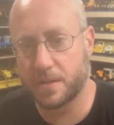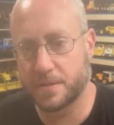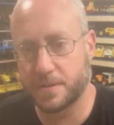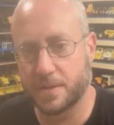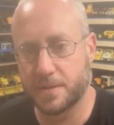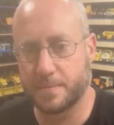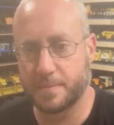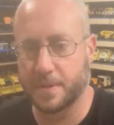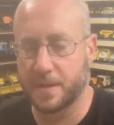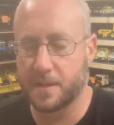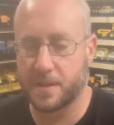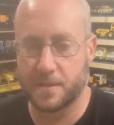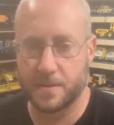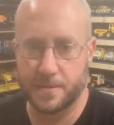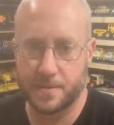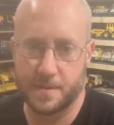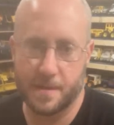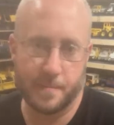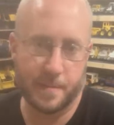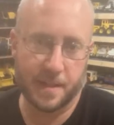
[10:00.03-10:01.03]
just
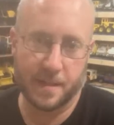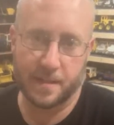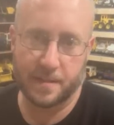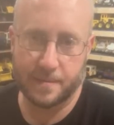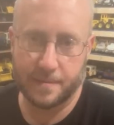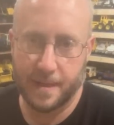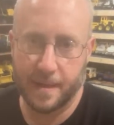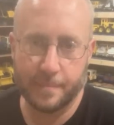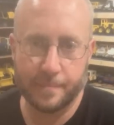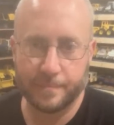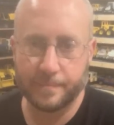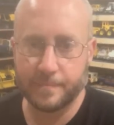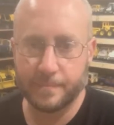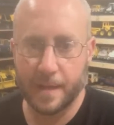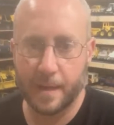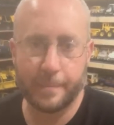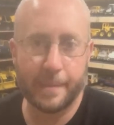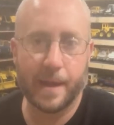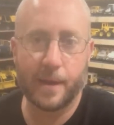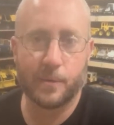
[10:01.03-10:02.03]
because, I mean,
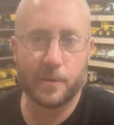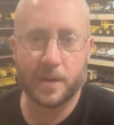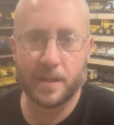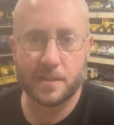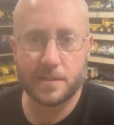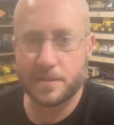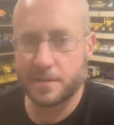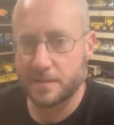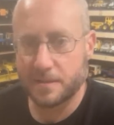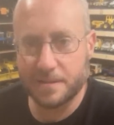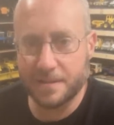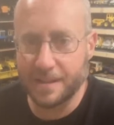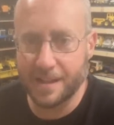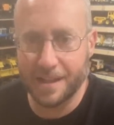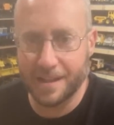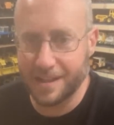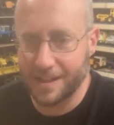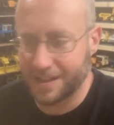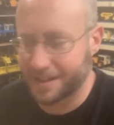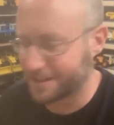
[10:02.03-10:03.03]
I'm not rich.
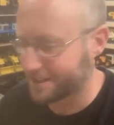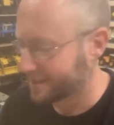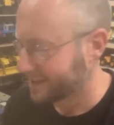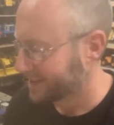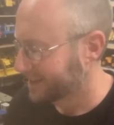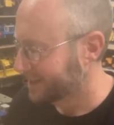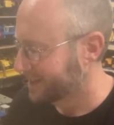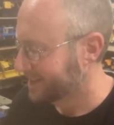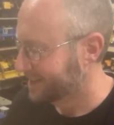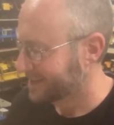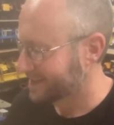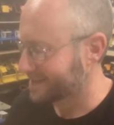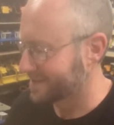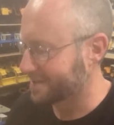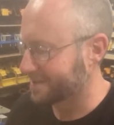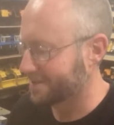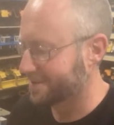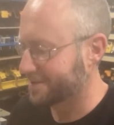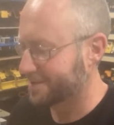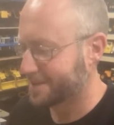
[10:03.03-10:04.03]

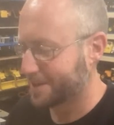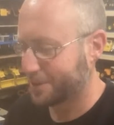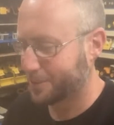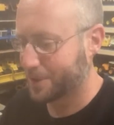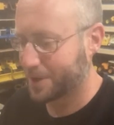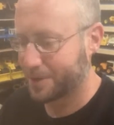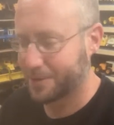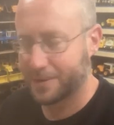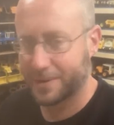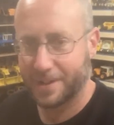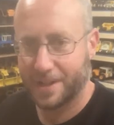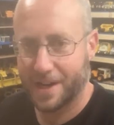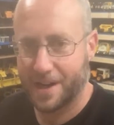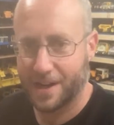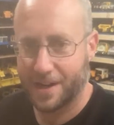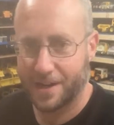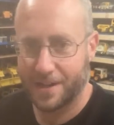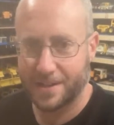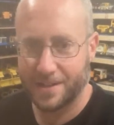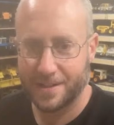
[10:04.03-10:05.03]
So I work really
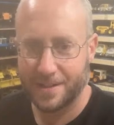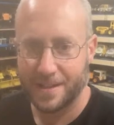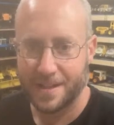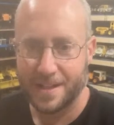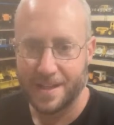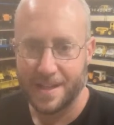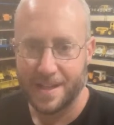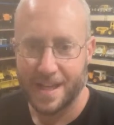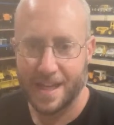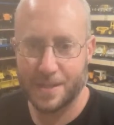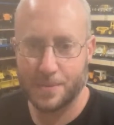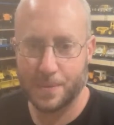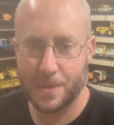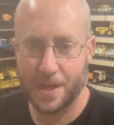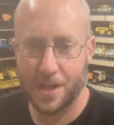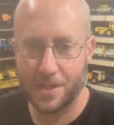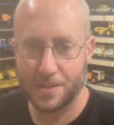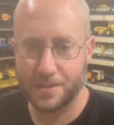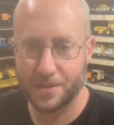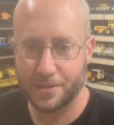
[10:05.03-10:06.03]
hard, as we
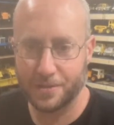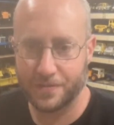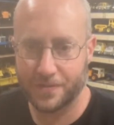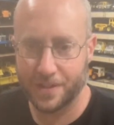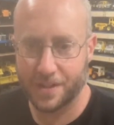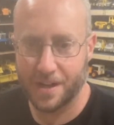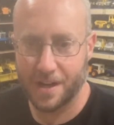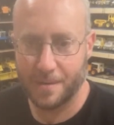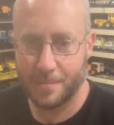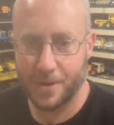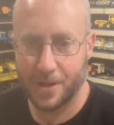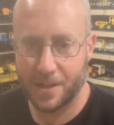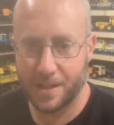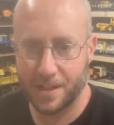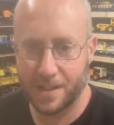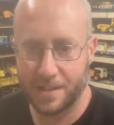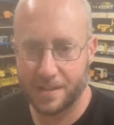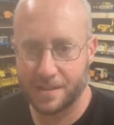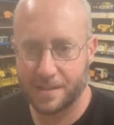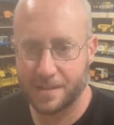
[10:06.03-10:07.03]
all do, for our
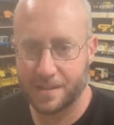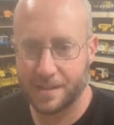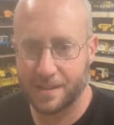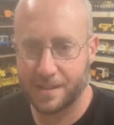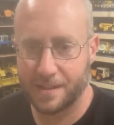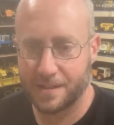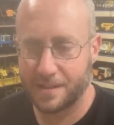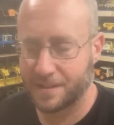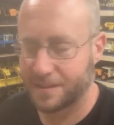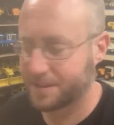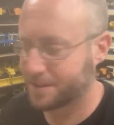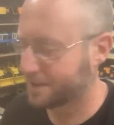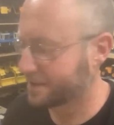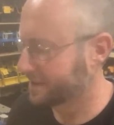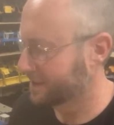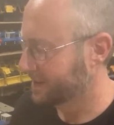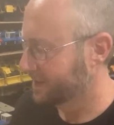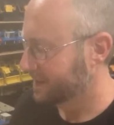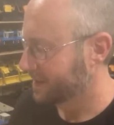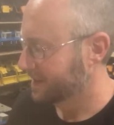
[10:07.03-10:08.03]
money, and I
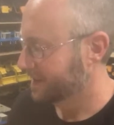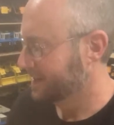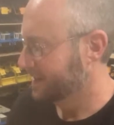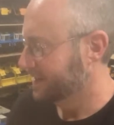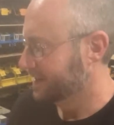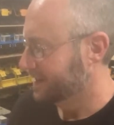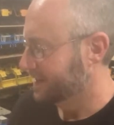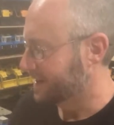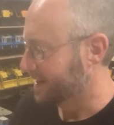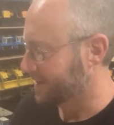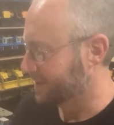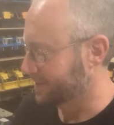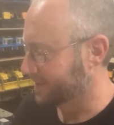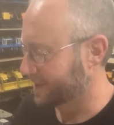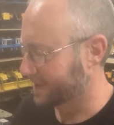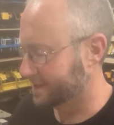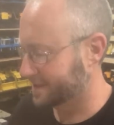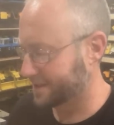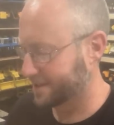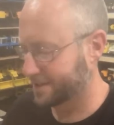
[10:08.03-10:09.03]
don't
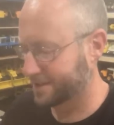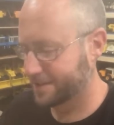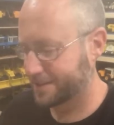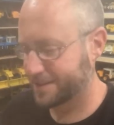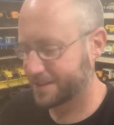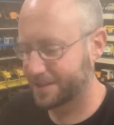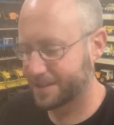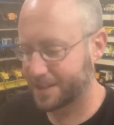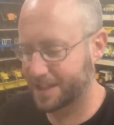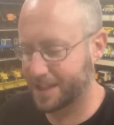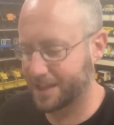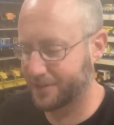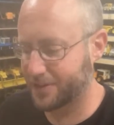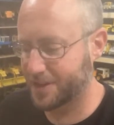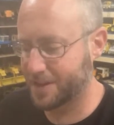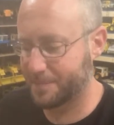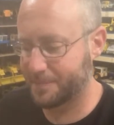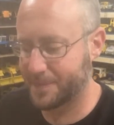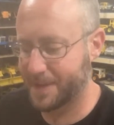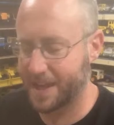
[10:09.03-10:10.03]
like to give it
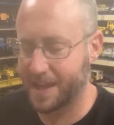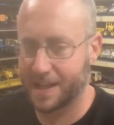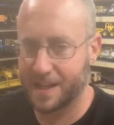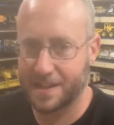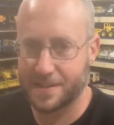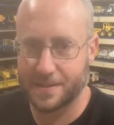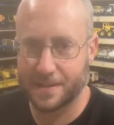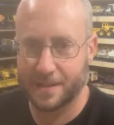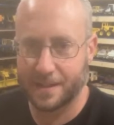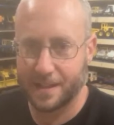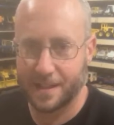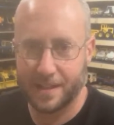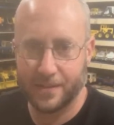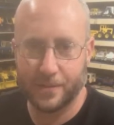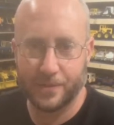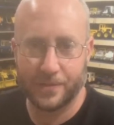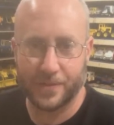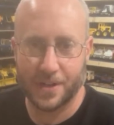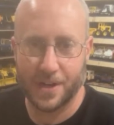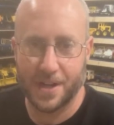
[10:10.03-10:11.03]
up that easily,
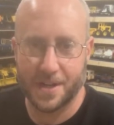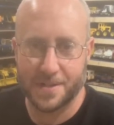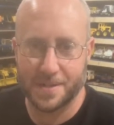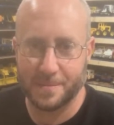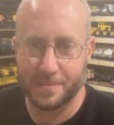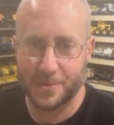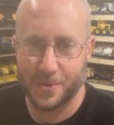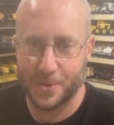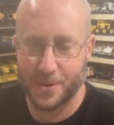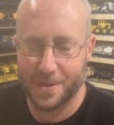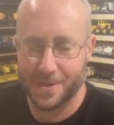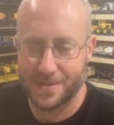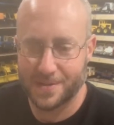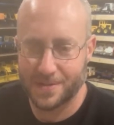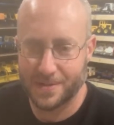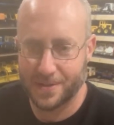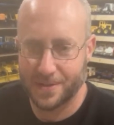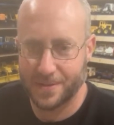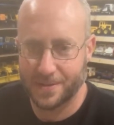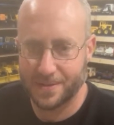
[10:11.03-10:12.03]
even for awesome toys.
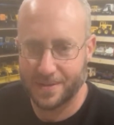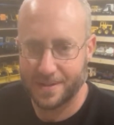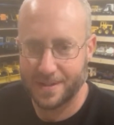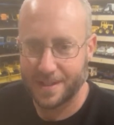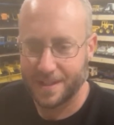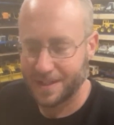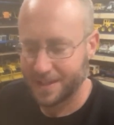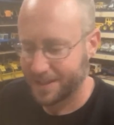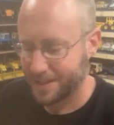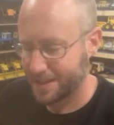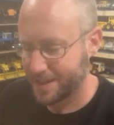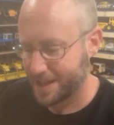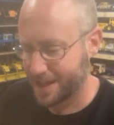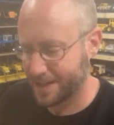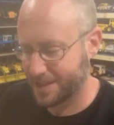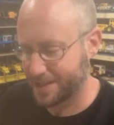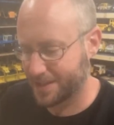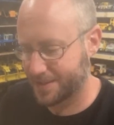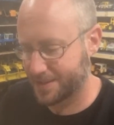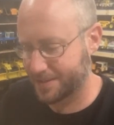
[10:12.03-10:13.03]
So I
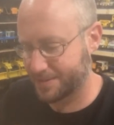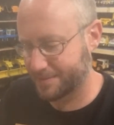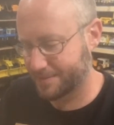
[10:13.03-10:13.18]
just